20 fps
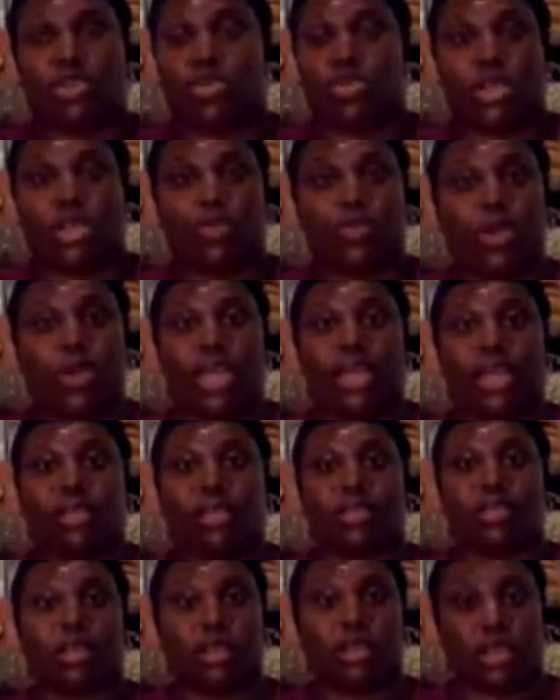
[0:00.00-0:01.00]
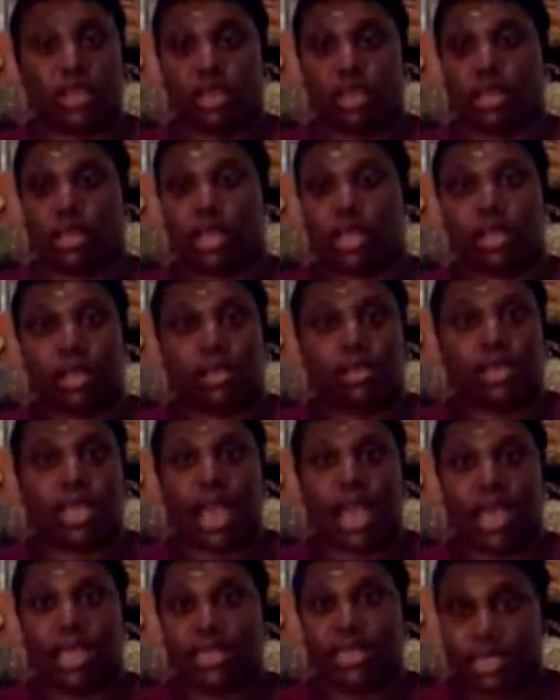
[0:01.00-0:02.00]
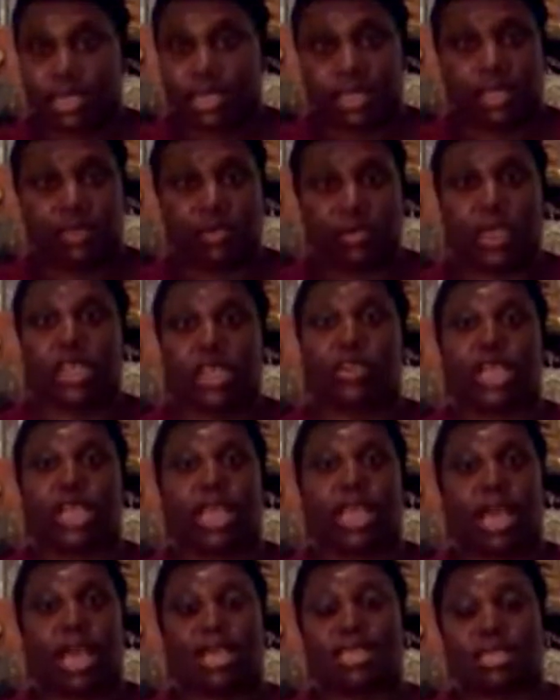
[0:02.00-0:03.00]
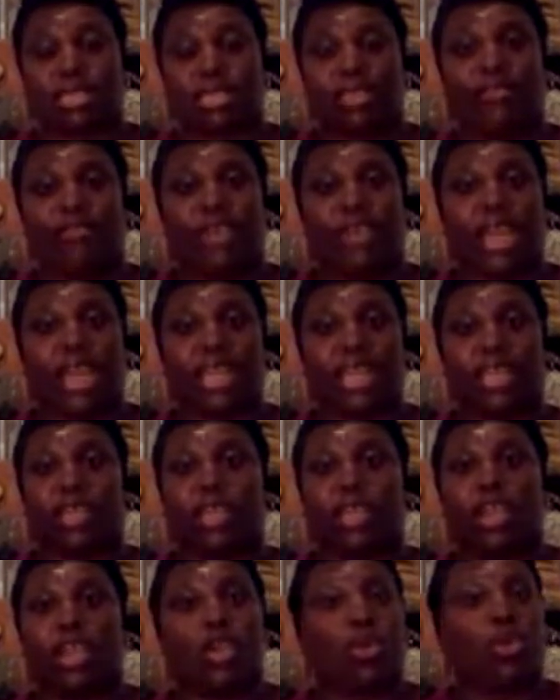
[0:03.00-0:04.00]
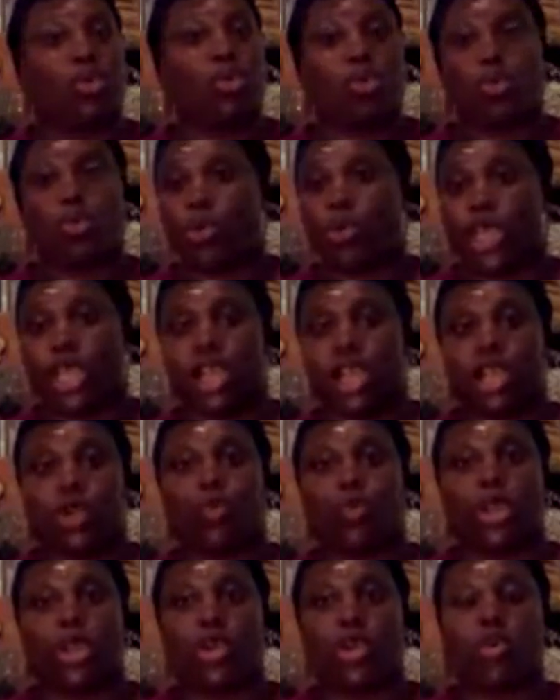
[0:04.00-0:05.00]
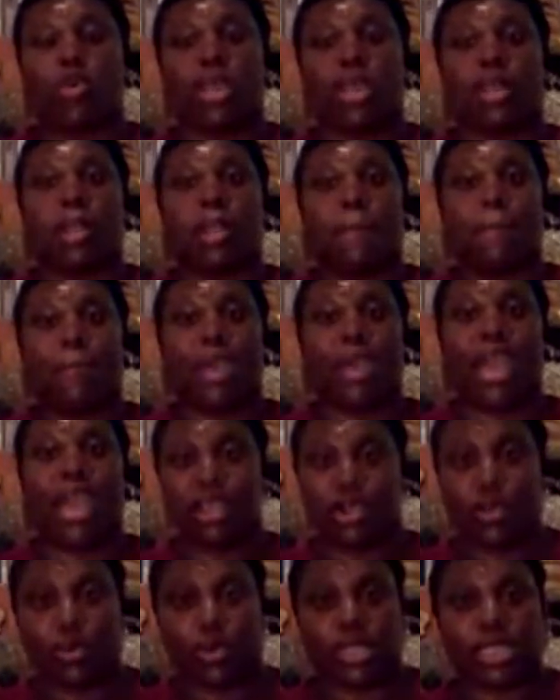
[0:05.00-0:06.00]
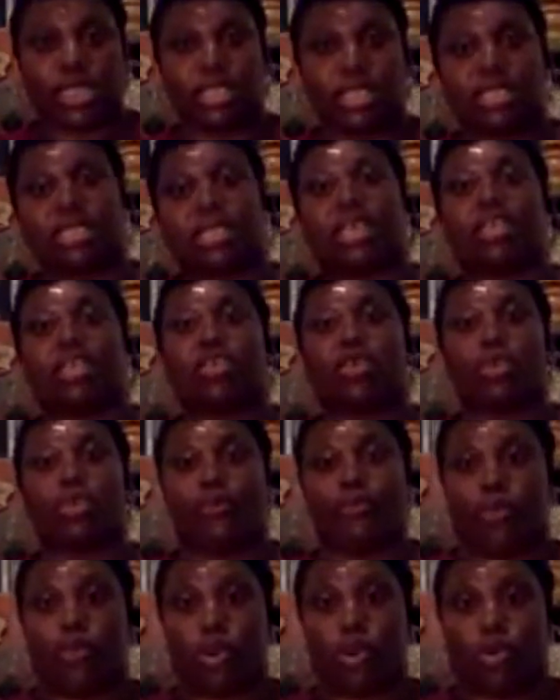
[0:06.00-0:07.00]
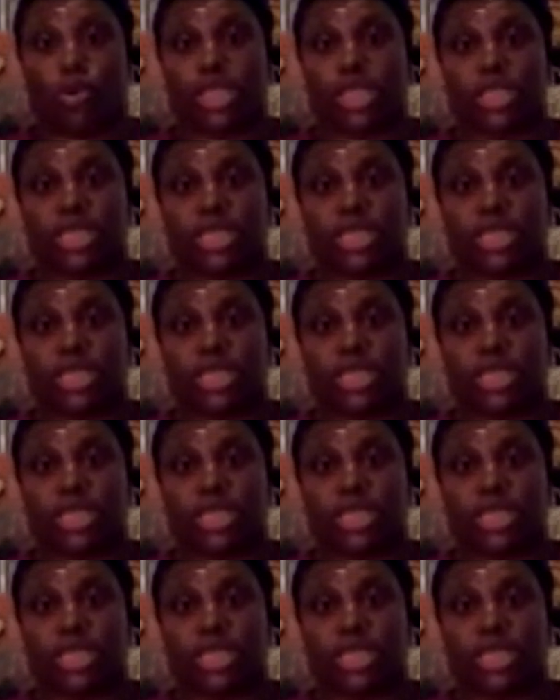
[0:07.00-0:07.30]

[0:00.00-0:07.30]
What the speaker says: doing what? Constantly bickering, constantly fighting. We're going backwards instead of going forwards.